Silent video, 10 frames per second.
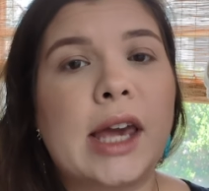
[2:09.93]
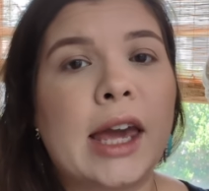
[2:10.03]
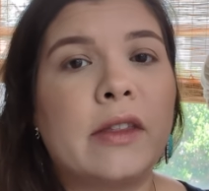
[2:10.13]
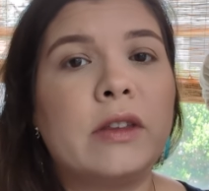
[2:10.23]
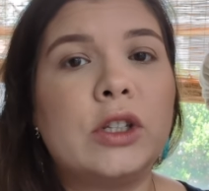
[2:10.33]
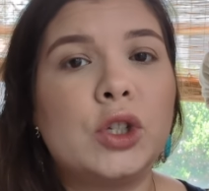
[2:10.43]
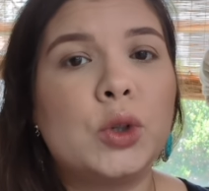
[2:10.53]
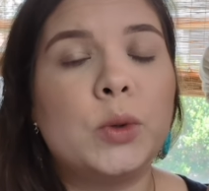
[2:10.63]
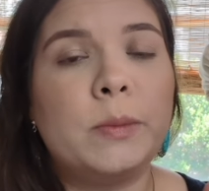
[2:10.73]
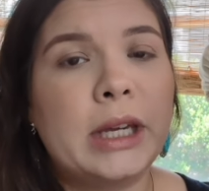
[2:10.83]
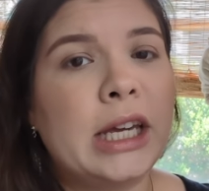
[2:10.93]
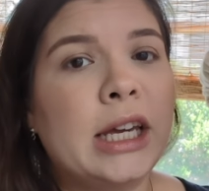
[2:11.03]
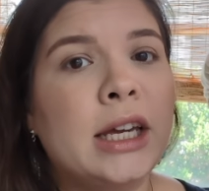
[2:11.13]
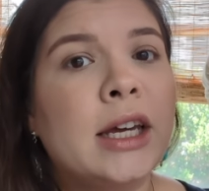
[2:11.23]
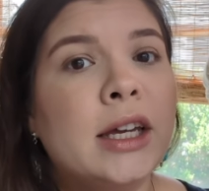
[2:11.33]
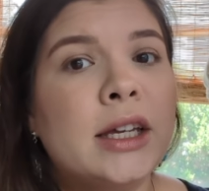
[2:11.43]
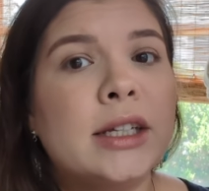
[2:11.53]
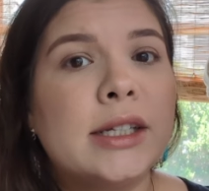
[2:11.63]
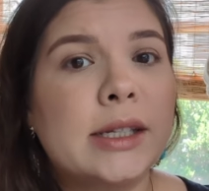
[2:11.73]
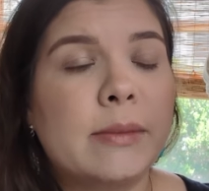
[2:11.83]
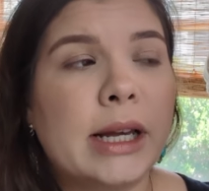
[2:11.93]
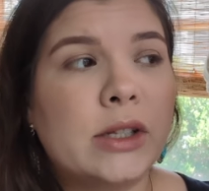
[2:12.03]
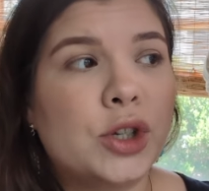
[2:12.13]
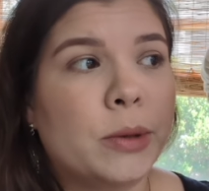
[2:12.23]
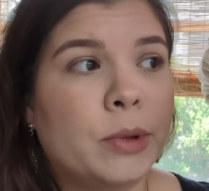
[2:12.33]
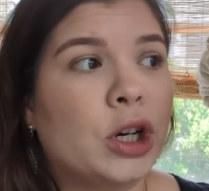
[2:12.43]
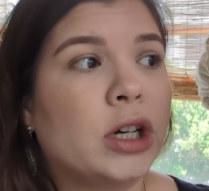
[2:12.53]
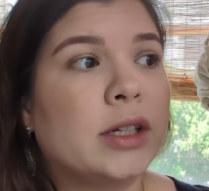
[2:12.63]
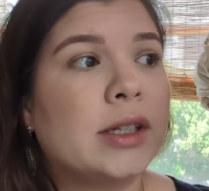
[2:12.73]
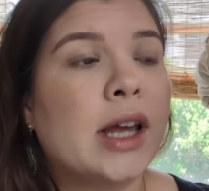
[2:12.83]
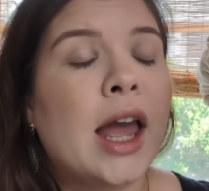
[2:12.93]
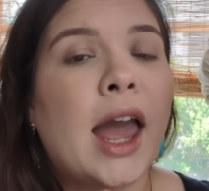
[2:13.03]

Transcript: and the 2B semester books.